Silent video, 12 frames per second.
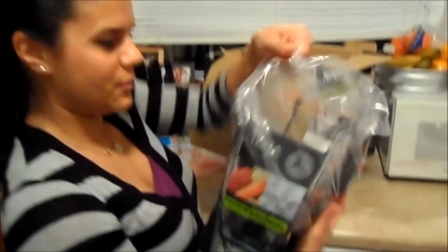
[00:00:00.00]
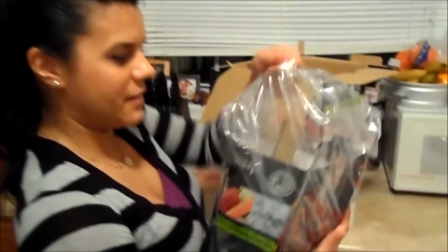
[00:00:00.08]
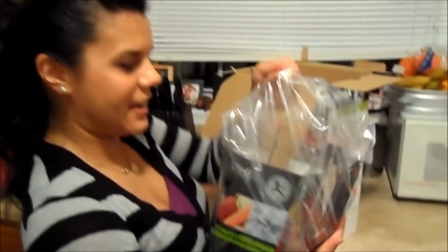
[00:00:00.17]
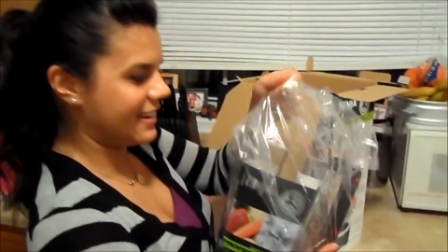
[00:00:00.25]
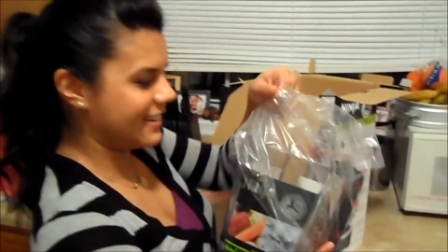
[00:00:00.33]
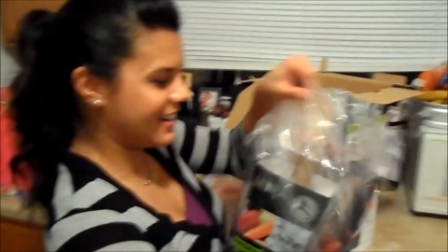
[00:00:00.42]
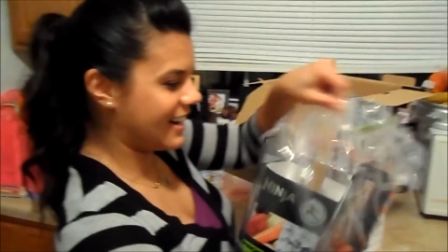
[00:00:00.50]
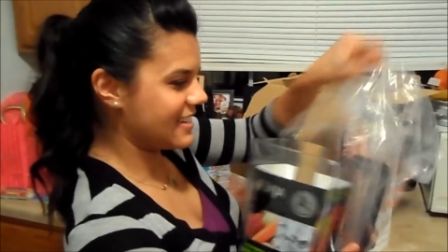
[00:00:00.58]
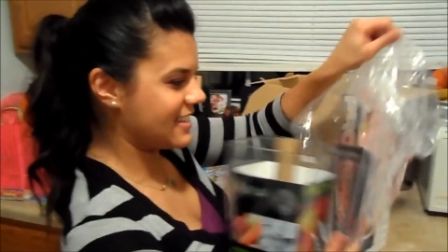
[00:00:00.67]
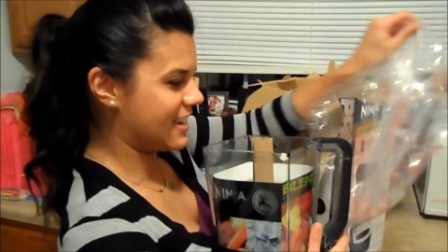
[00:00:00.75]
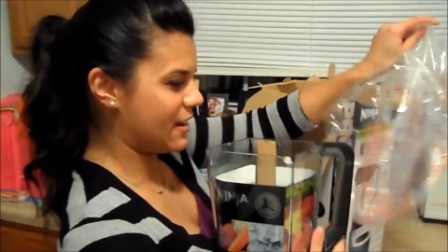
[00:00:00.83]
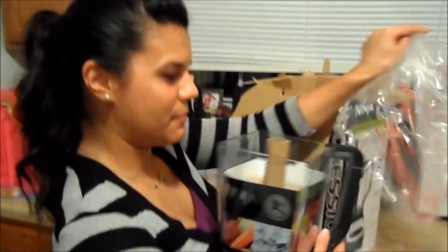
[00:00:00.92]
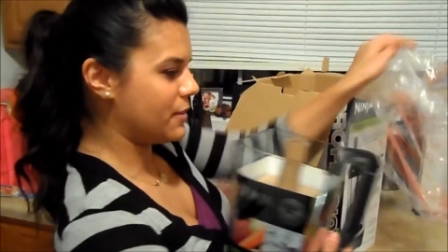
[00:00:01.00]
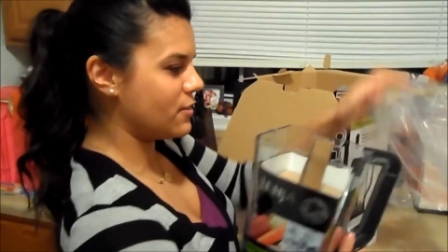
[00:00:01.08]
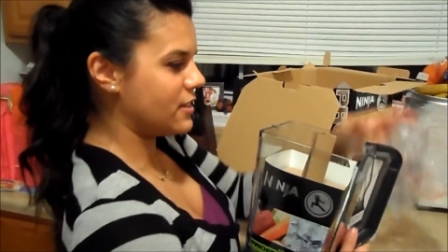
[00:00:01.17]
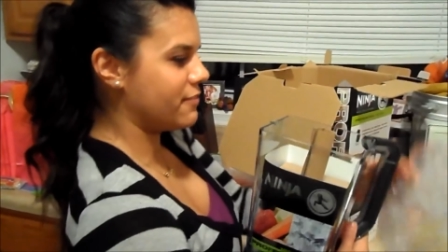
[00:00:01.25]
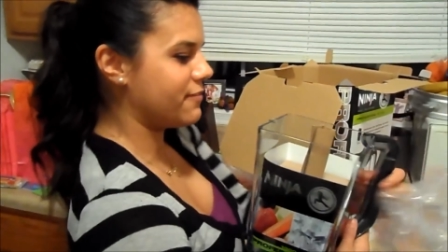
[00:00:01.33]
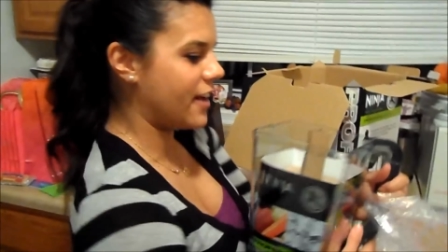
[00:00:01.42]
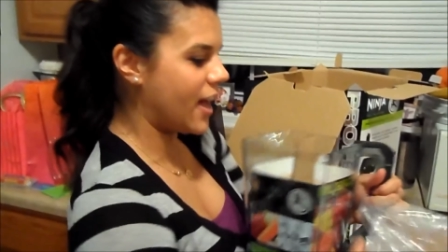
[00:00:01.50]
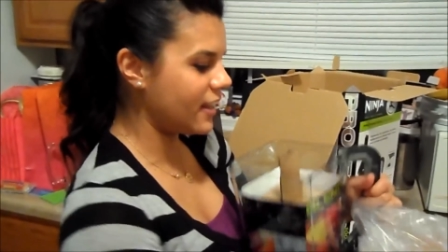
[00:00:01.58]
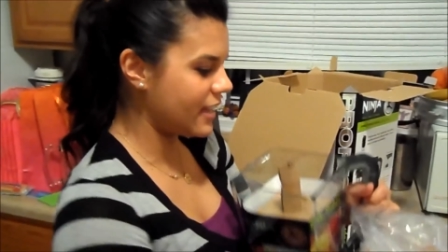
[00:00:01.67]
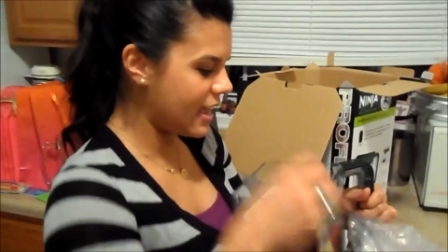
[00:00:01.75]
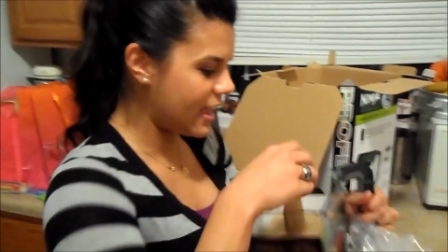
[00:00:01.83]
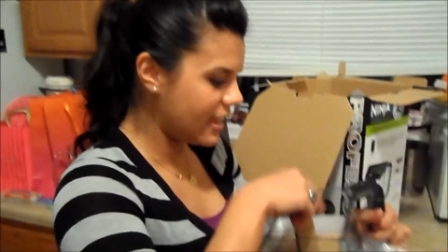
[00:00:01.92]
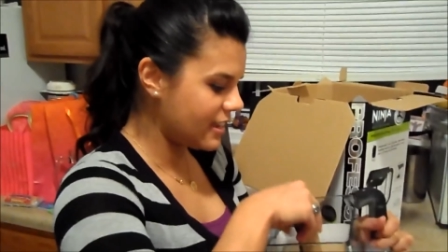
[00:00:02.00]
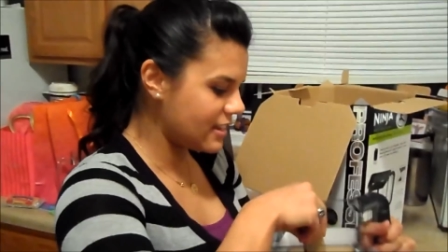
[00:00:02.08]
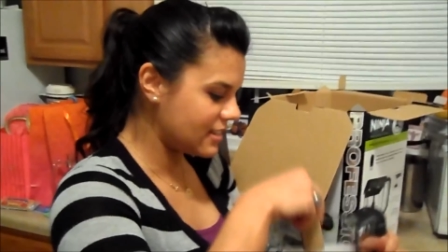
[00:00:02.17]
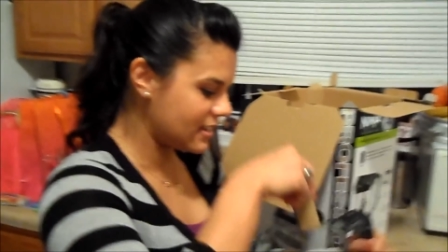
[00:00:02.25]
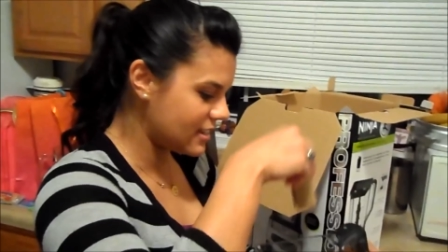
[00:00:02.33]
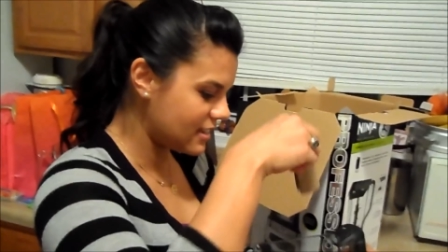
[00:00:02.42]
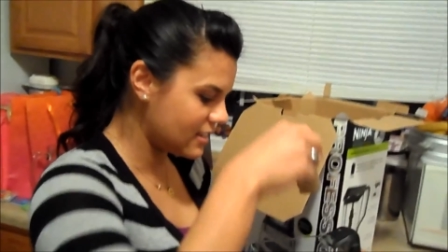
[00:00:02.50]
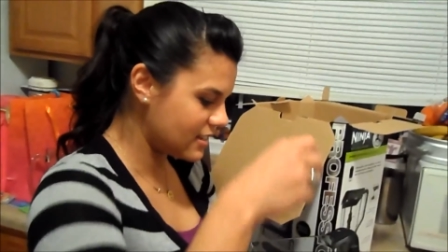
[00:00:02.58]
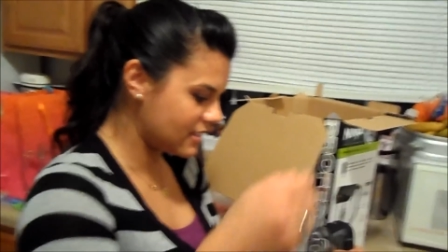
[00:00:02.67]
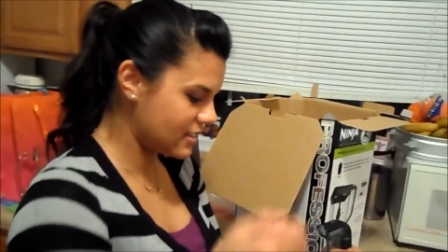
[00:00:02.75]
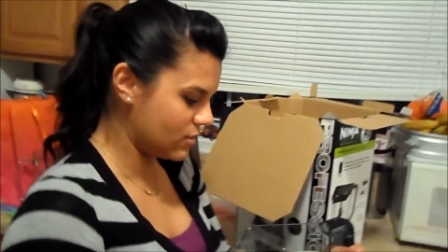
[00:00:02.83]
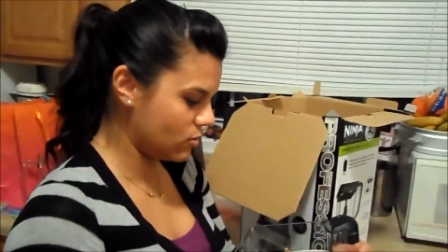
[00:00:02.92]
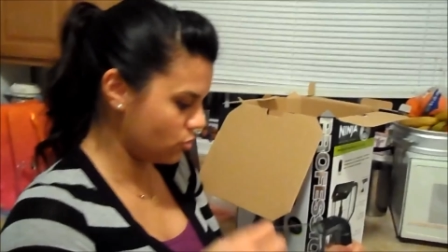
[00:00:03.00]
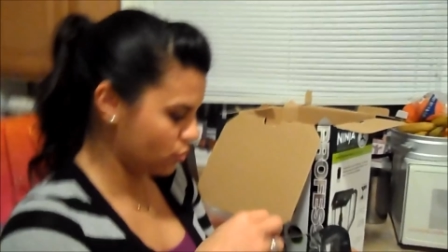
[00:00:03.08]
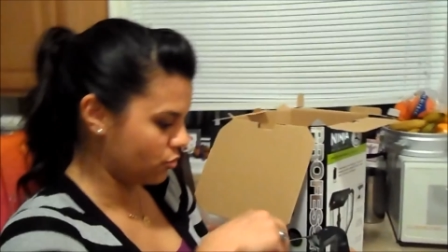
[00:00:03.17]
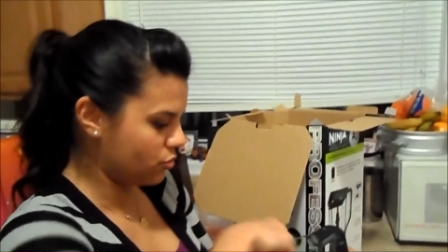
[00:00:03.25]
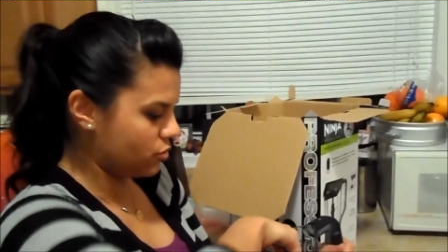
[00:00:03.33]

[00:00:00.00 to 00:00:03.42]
Oh my gosh! Look how beautiful it is. Ooh.